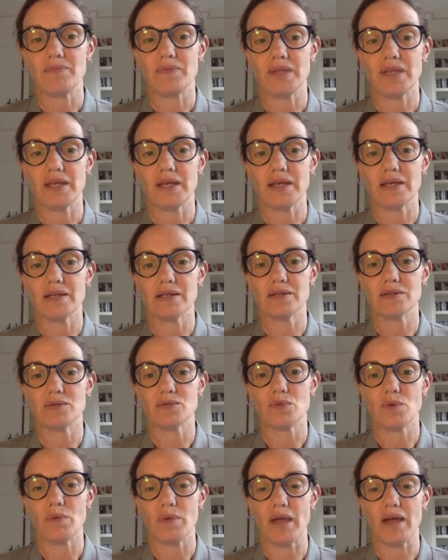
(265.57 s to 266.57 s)
is
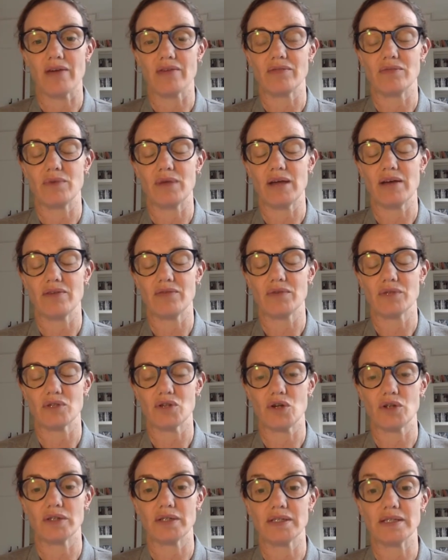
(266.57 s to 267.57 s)
what we have what's
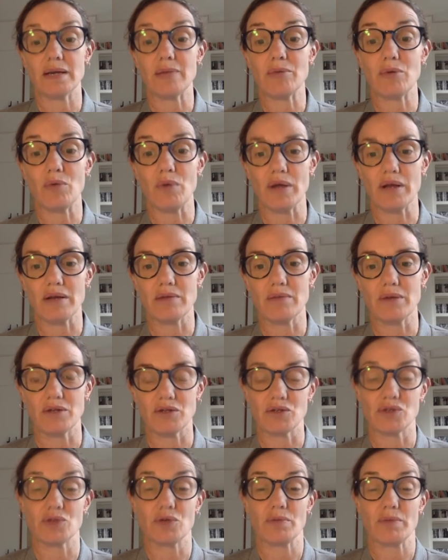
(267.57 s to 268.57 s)
called a double weighted module.
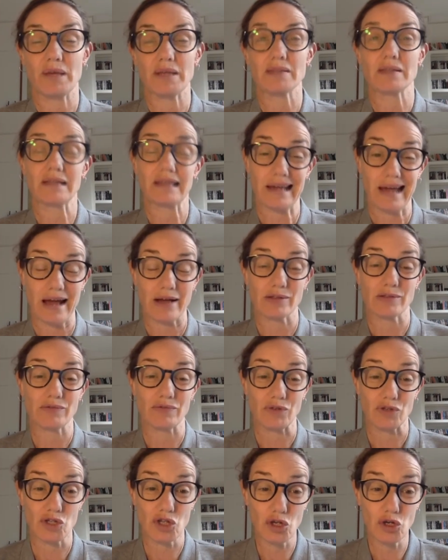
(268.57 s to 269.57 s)
So it basically counts
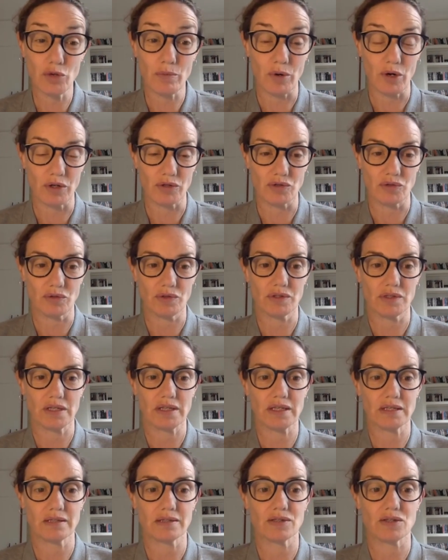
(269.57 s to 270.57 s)
for 2 modules, and
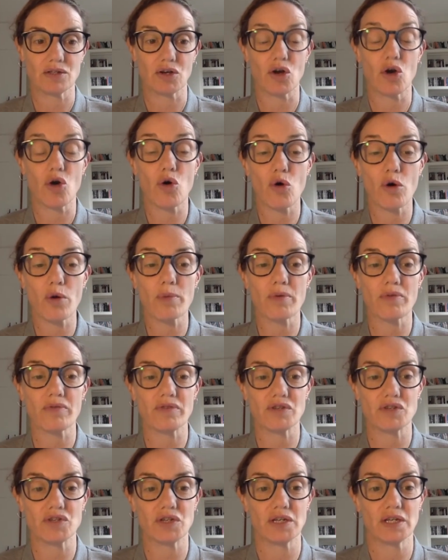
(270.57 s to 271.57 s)
this is the core
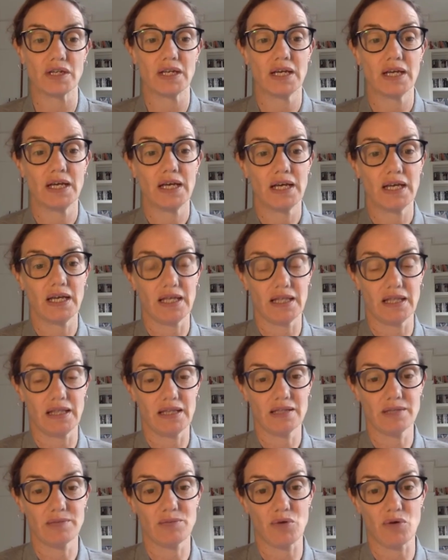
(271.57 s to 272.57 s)
provision in
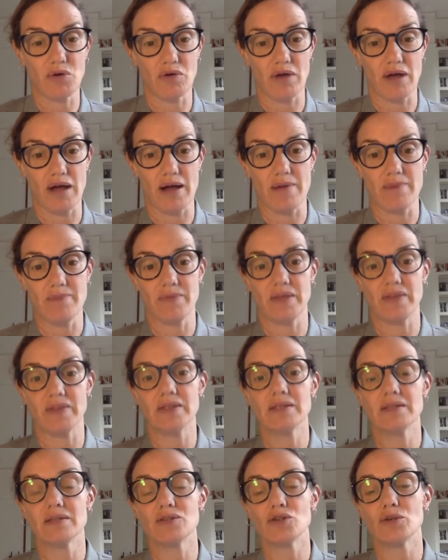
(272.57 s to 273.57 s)
this program. And
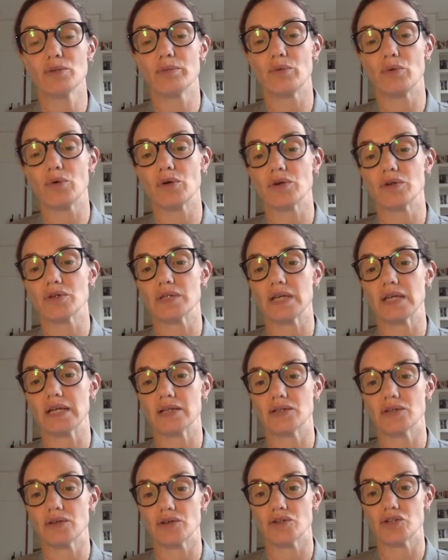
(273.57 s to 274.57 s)
this is your borders
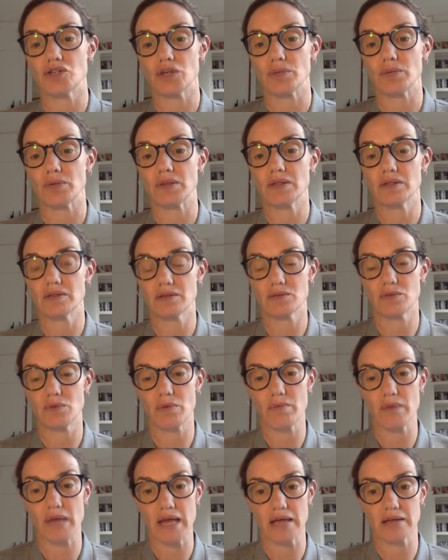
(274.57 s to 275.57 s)
internship, and this is what
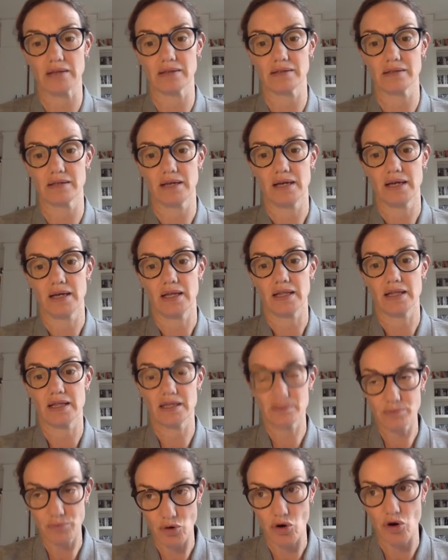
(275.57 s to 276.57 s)
makes
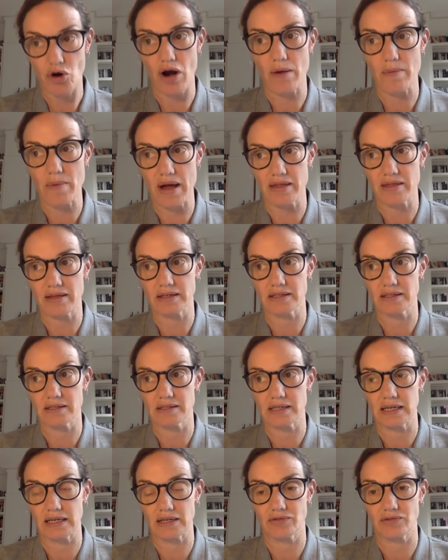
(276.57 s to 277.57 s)
this program, I think,
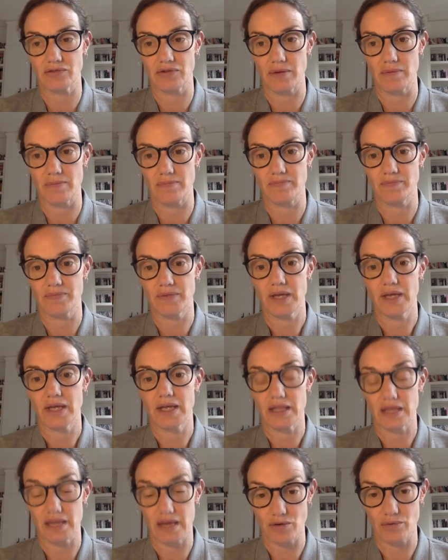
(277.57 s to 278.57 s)
distinct from
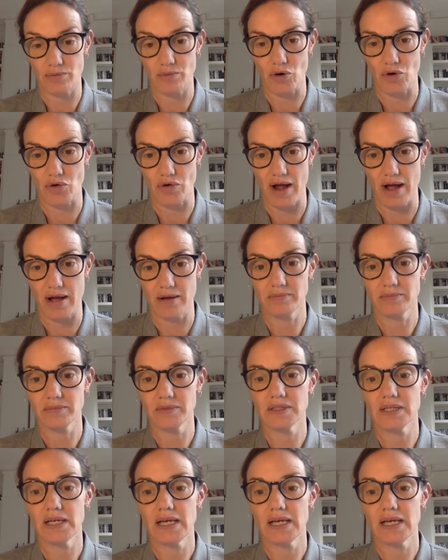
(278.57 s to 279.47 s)
the other programs.